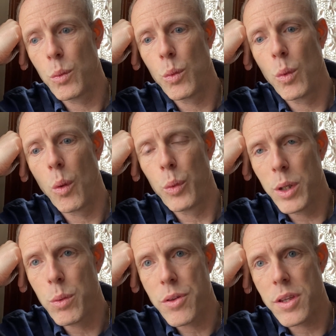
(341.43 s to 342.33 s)
what we
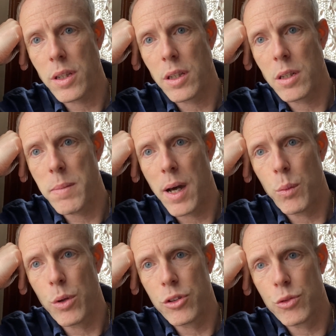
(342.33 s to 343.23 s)
were thinking about
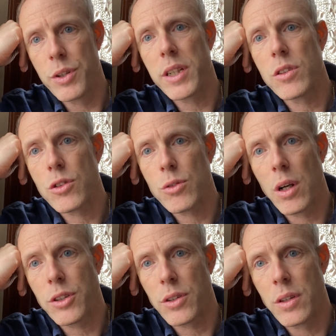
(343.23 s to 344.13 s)
was
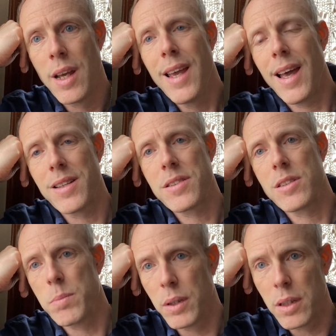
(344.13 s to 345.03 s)
reconstruction and
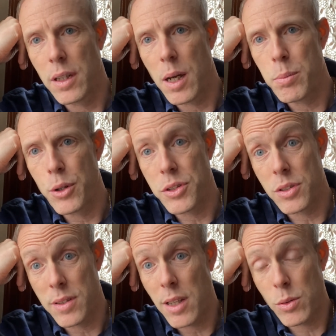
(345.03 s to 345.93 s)
stability
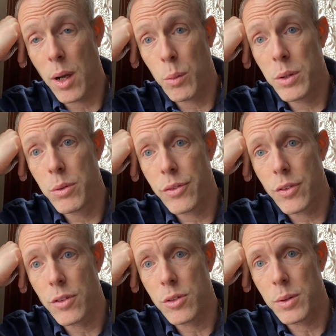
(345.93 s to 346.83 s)
operations. That's how we
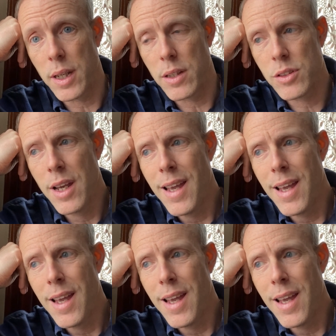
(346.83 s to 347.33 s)
referred to it as.